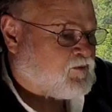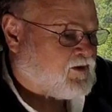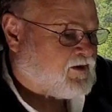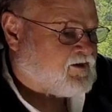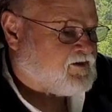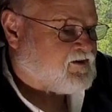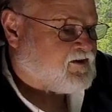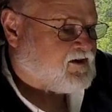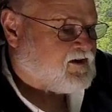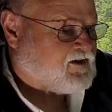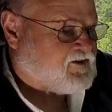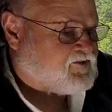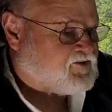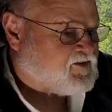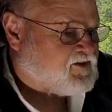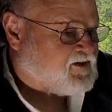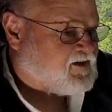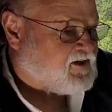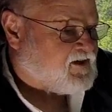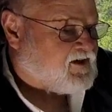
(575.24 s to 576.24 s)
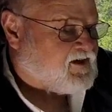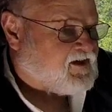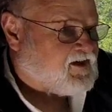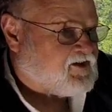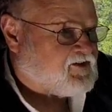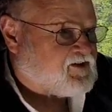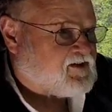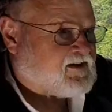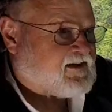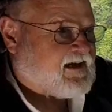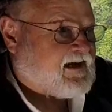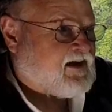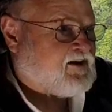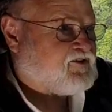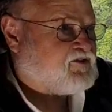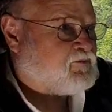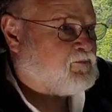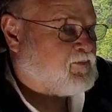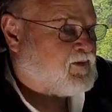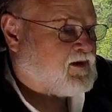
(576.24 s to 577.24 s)
one does, it
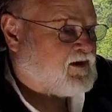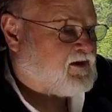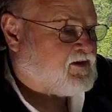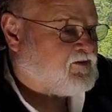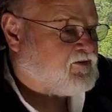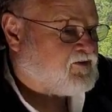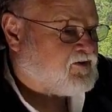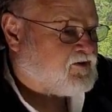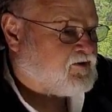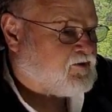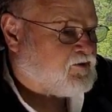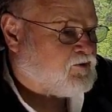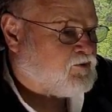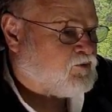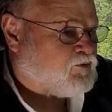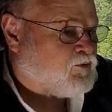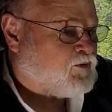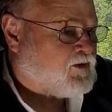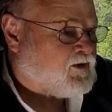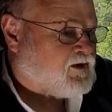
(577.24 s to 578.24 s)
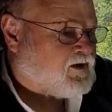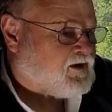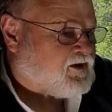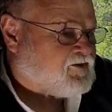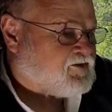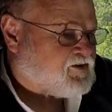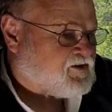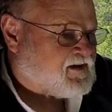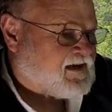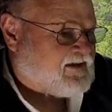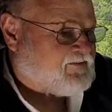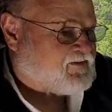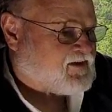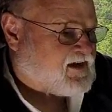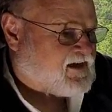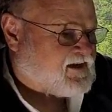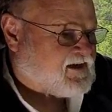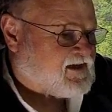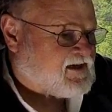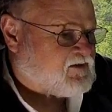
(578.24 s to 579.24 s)
allows me to
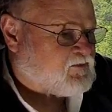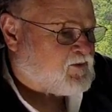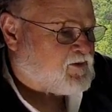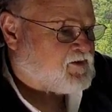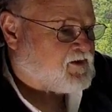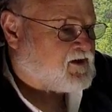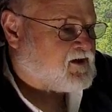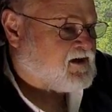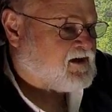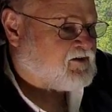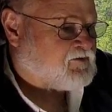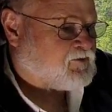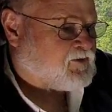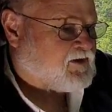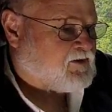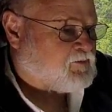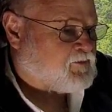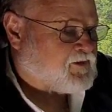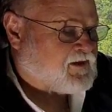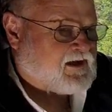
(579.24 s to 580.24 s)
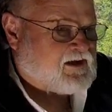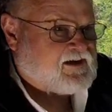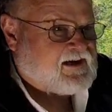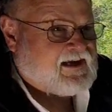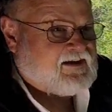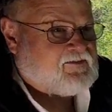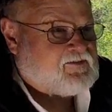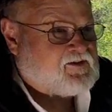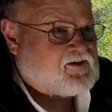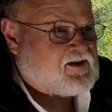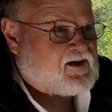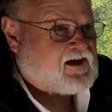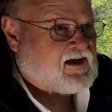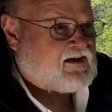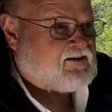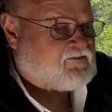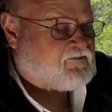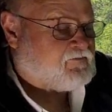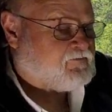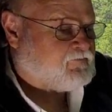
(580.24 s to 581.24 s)
navigate anywhere in the country without having to
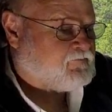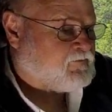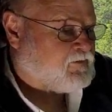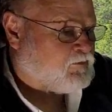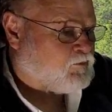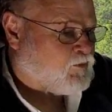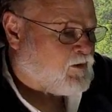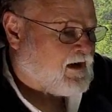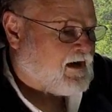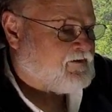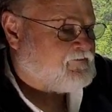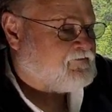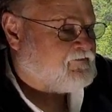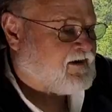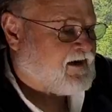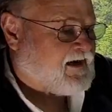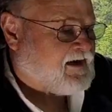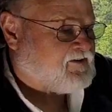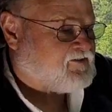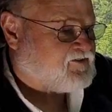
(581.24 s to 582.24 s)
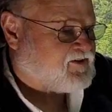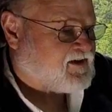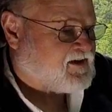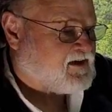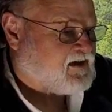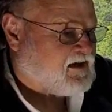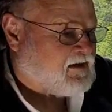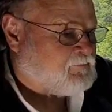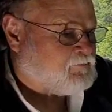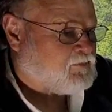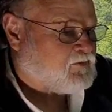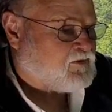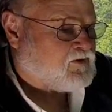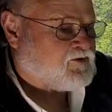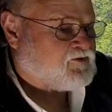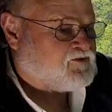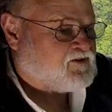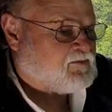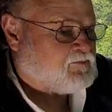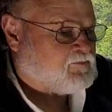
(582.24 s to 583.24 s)
have Wi-Fi set up
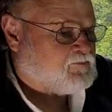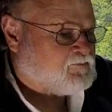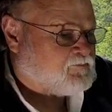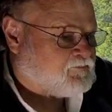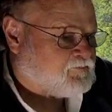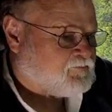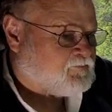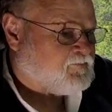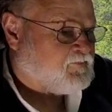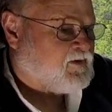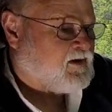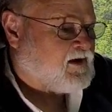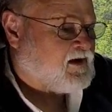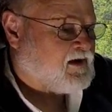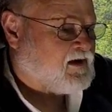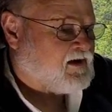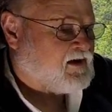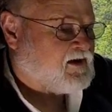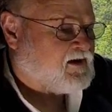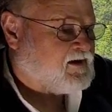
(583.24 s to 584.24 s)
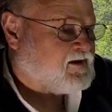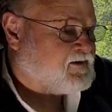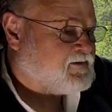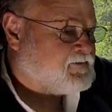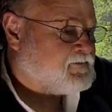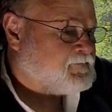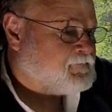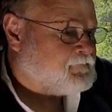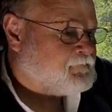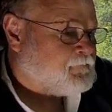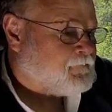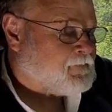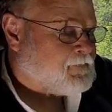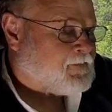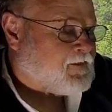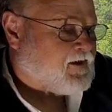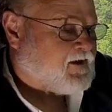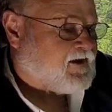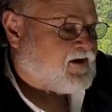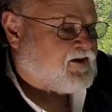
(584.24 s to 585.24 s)
or some 3G
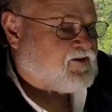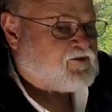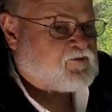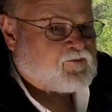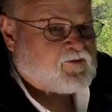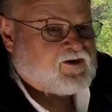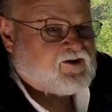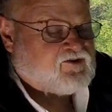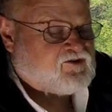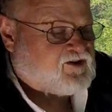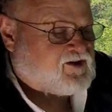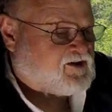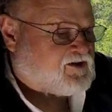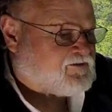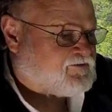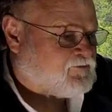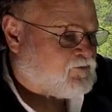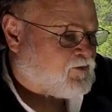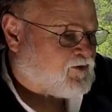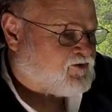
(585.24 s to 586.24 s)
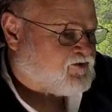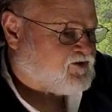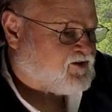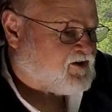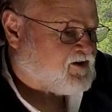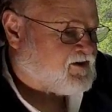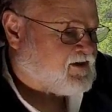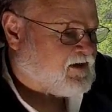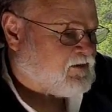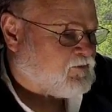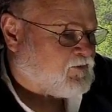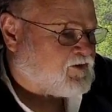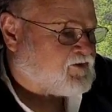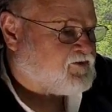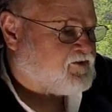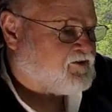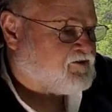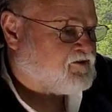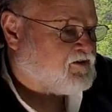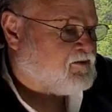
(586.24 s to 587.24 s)
or 4G network
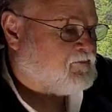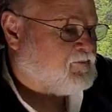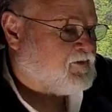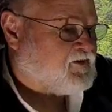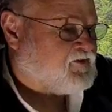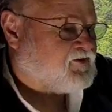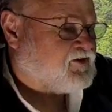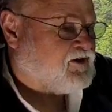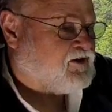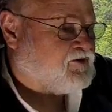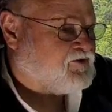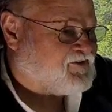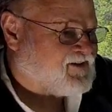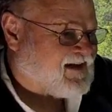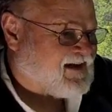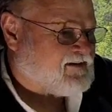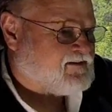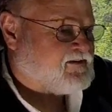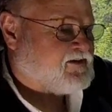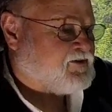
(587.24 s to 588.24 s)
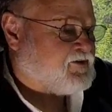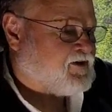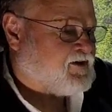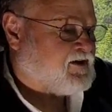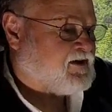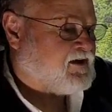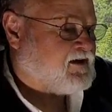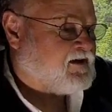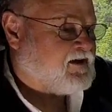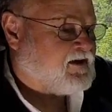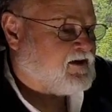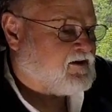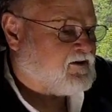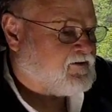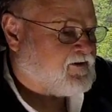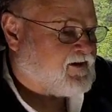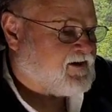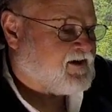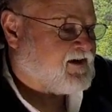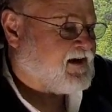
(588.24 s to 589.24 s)
system. It's all downloaded in
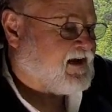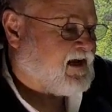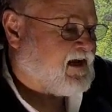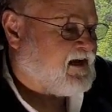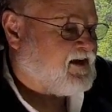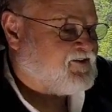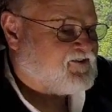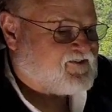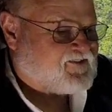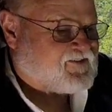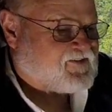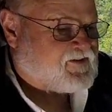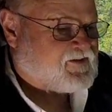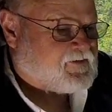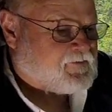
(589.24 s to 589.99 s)
here, and it has